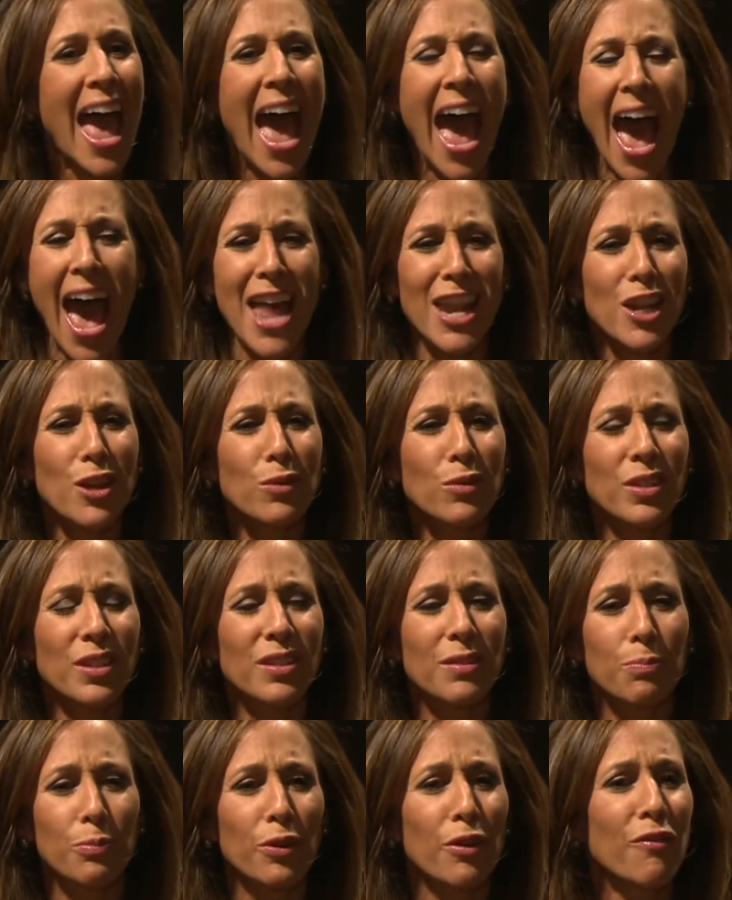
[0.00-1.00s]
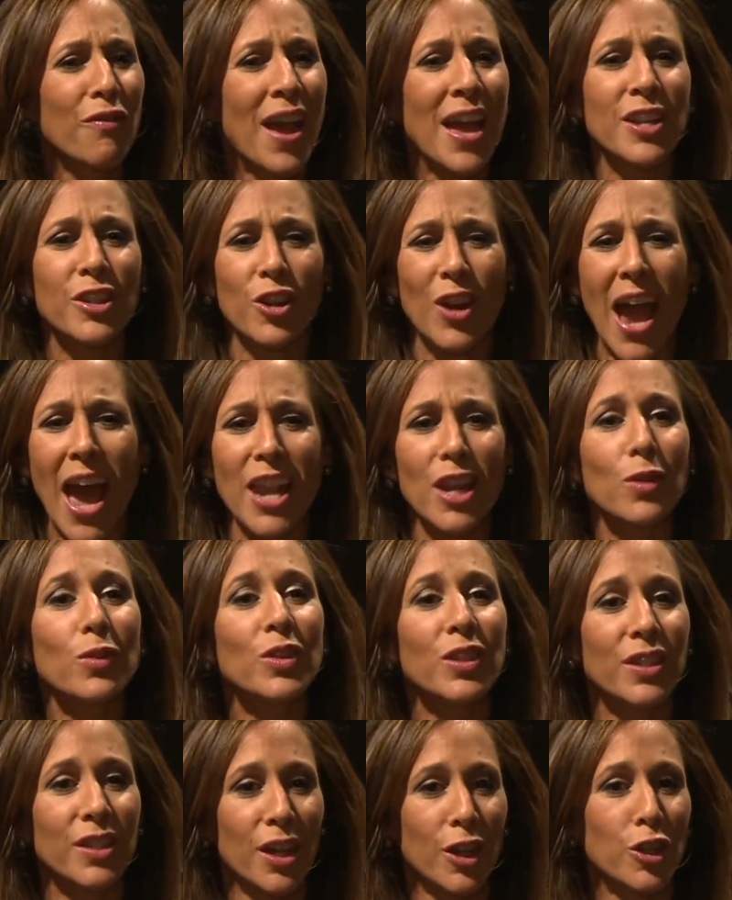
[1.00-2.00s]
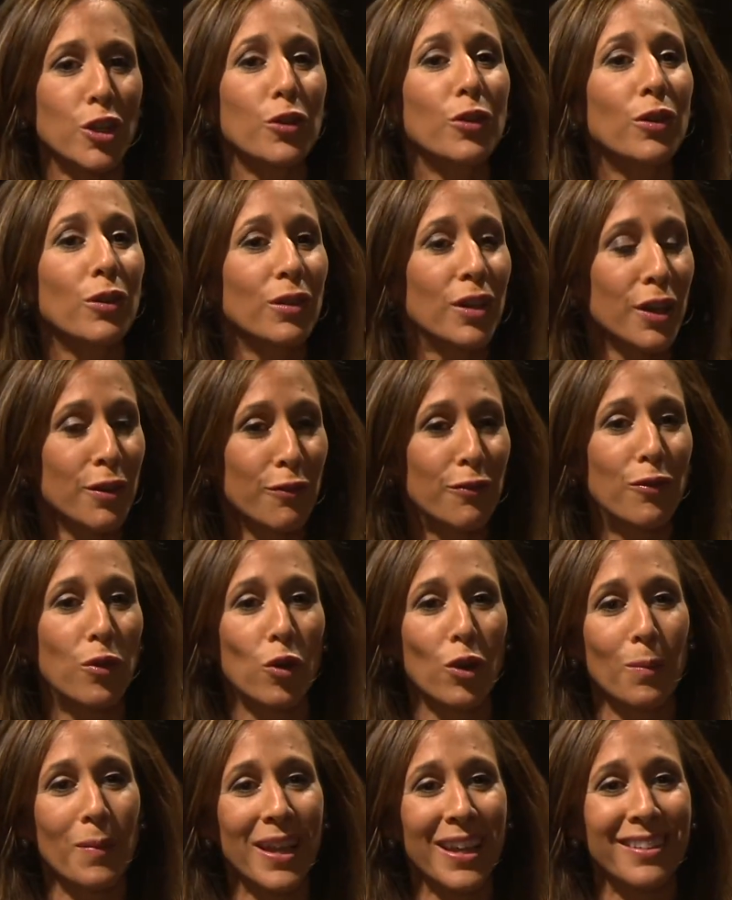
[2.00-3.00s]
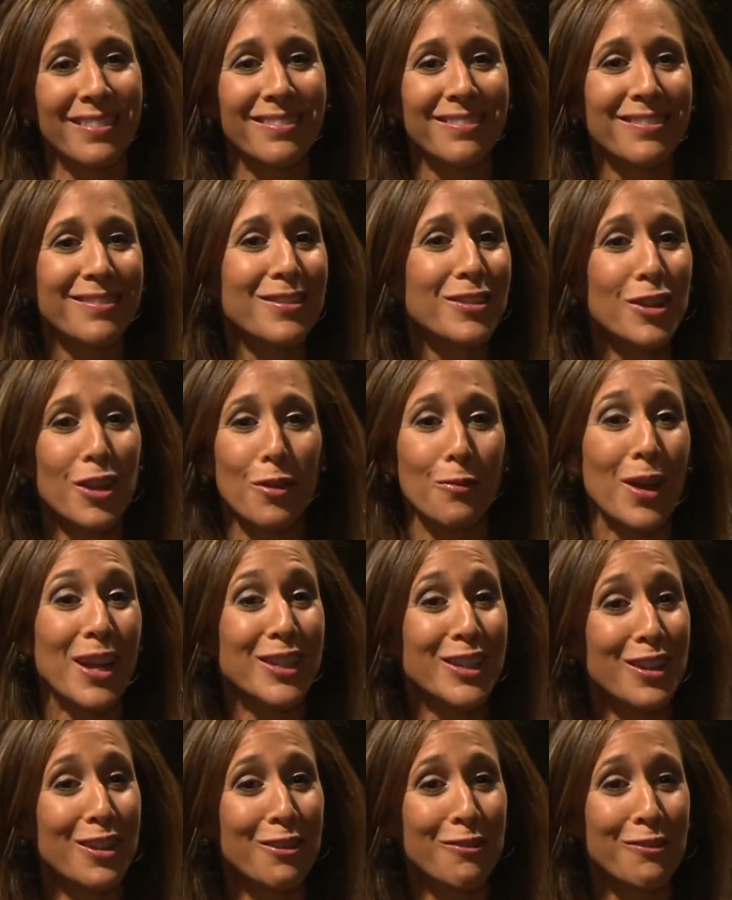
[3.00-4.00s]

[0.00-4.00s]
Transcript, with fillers: How do you prevent or how do you stick to conforming to the rest of the